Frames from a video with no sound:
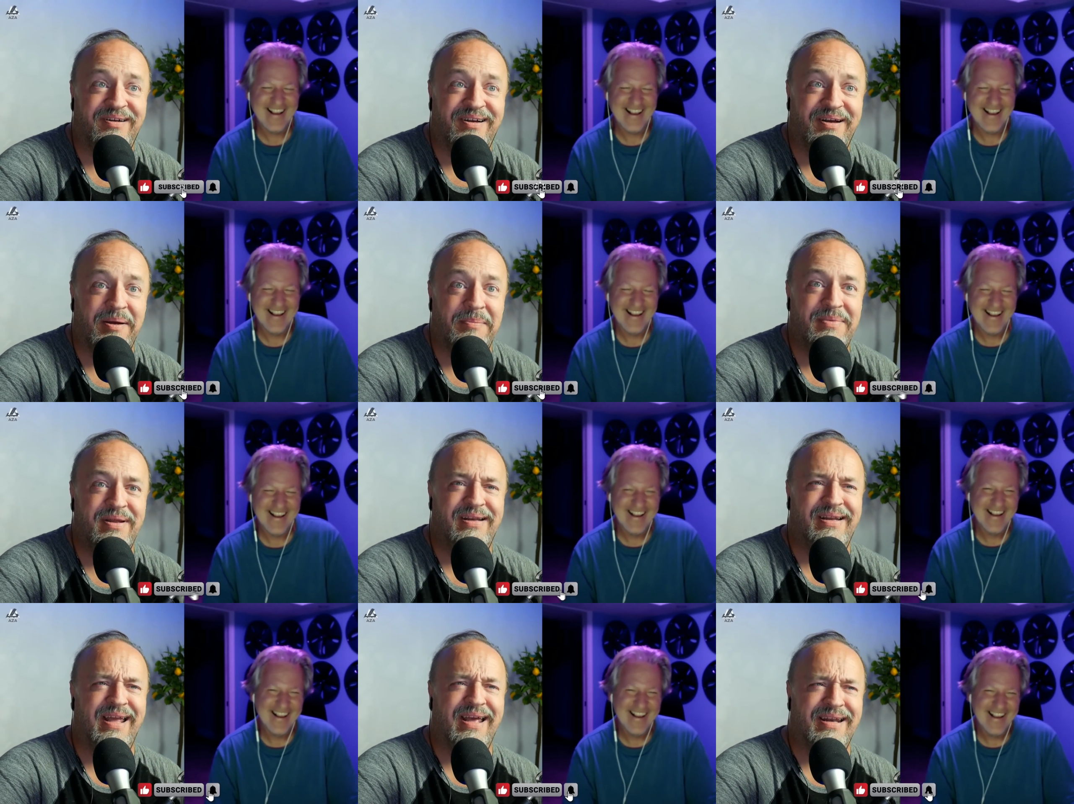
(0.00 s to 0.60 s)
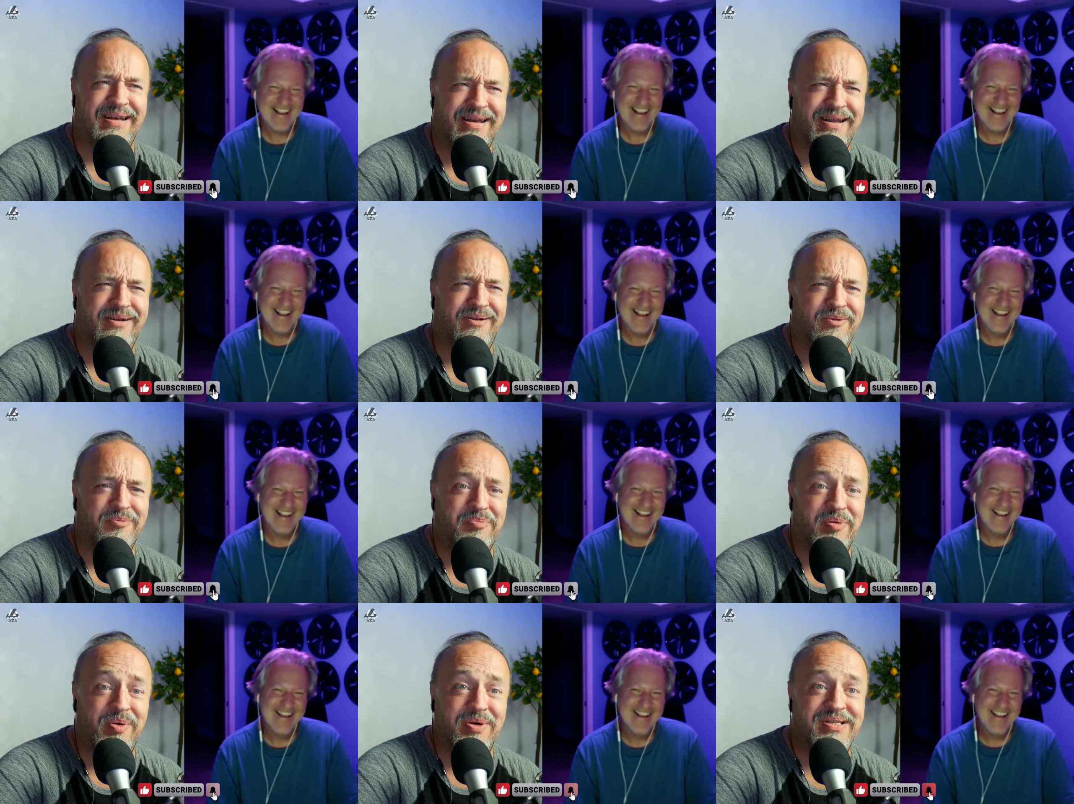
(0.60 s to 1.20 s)
Speaker 1: I mean, get
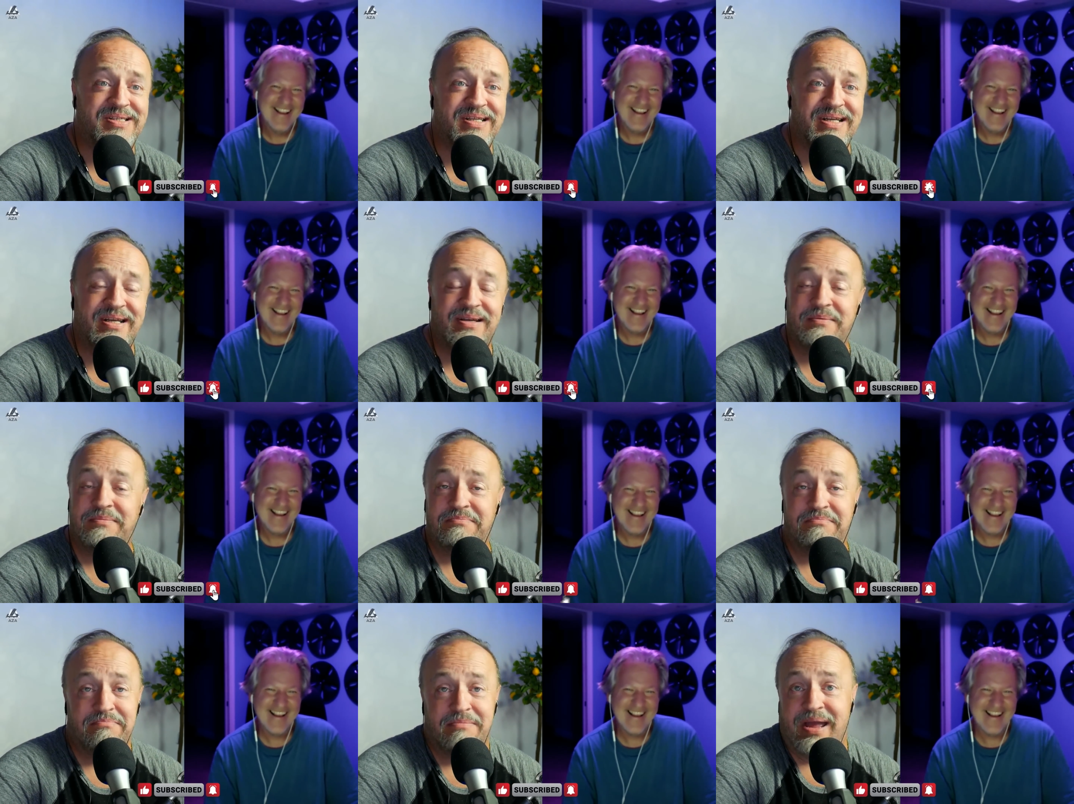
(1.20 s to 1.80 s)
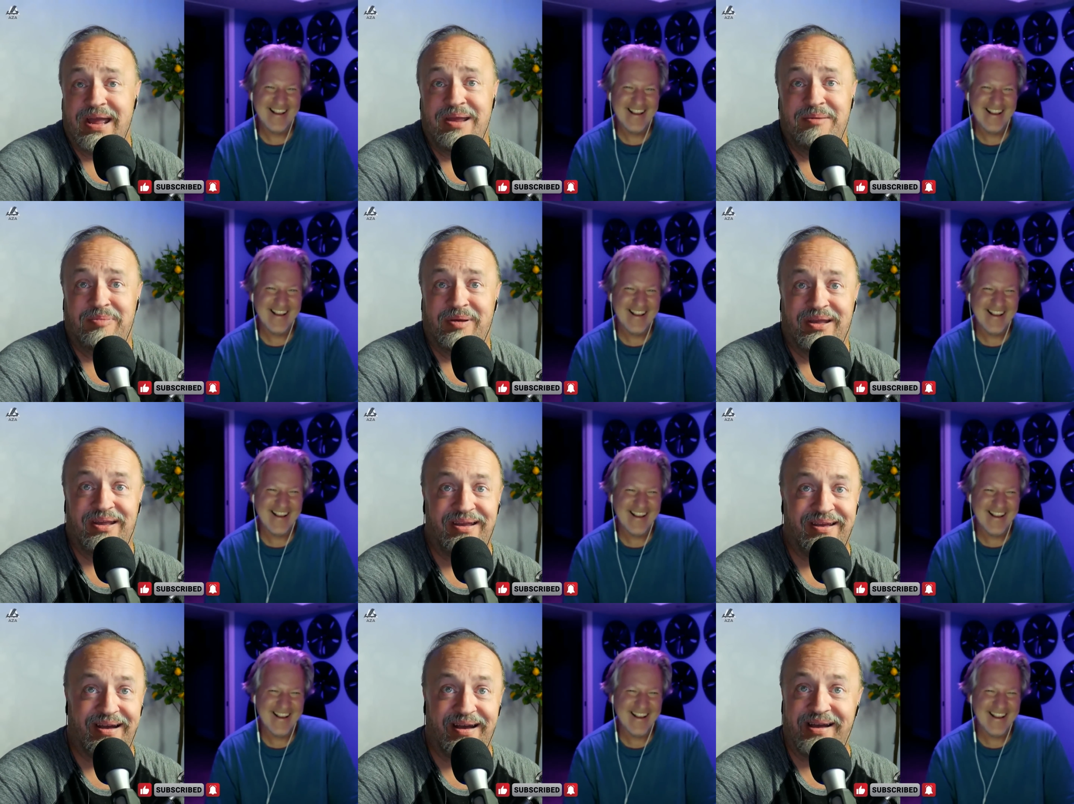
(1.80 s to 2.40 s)
nickel poisoning?
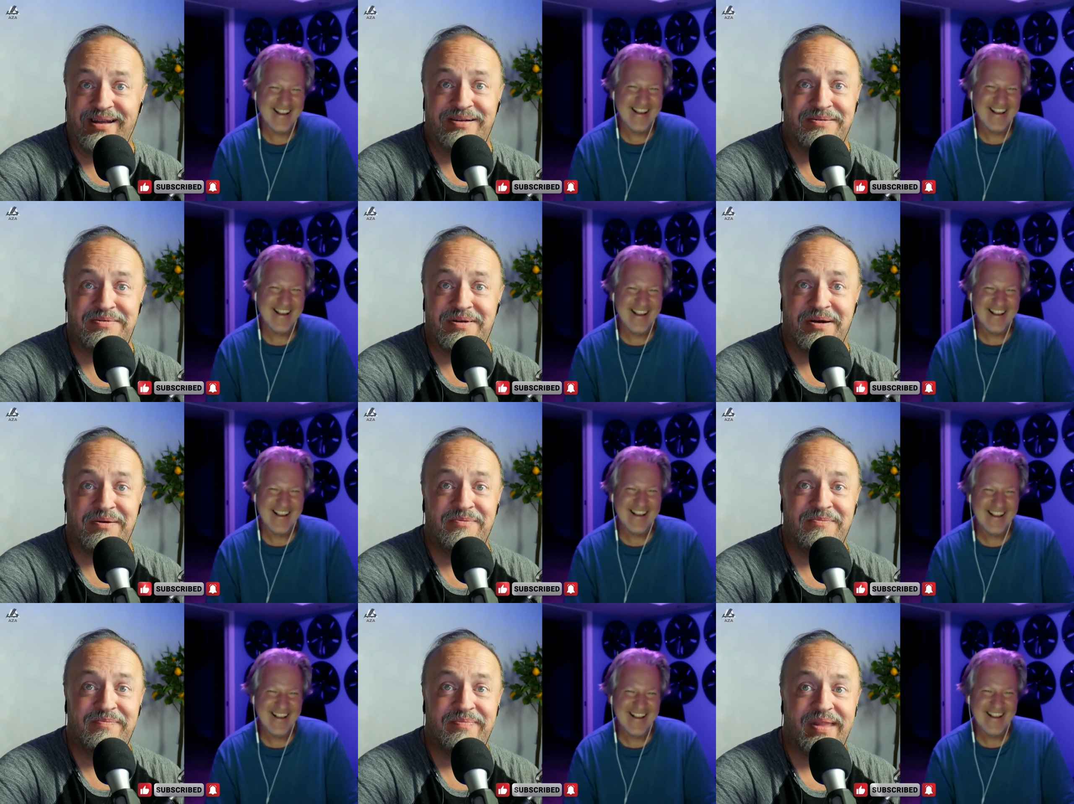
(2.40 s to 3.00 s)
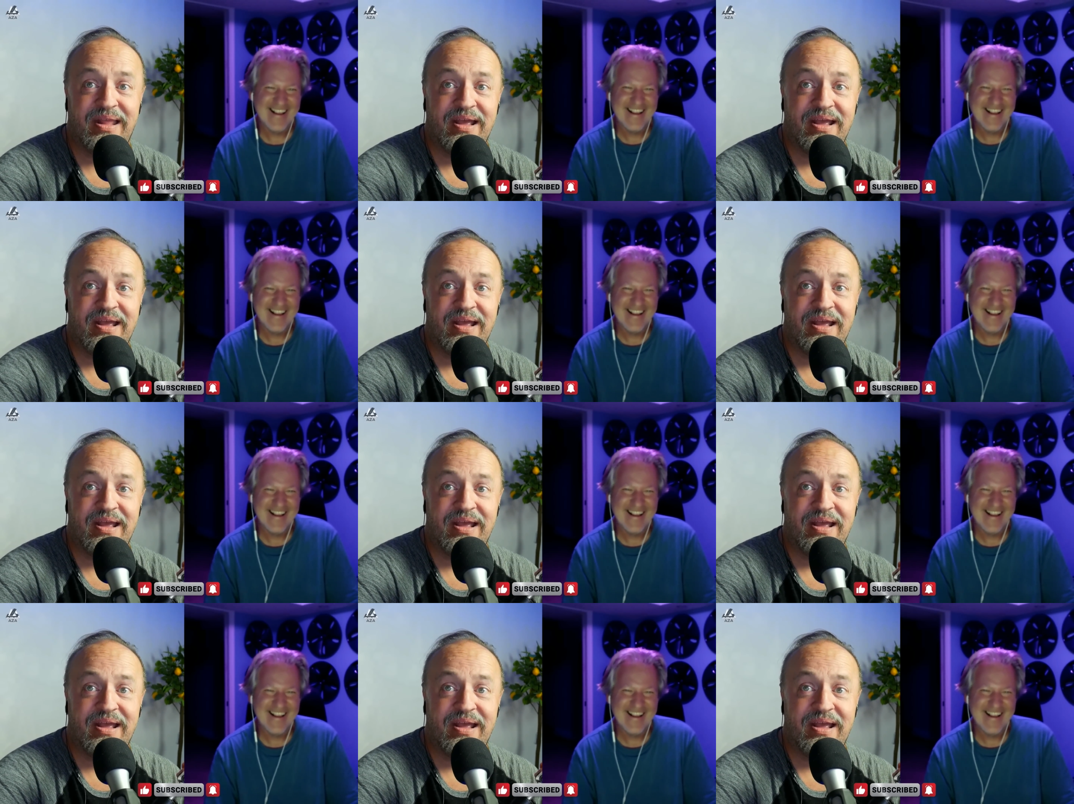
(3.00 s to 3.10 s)
Maybe. I don't know.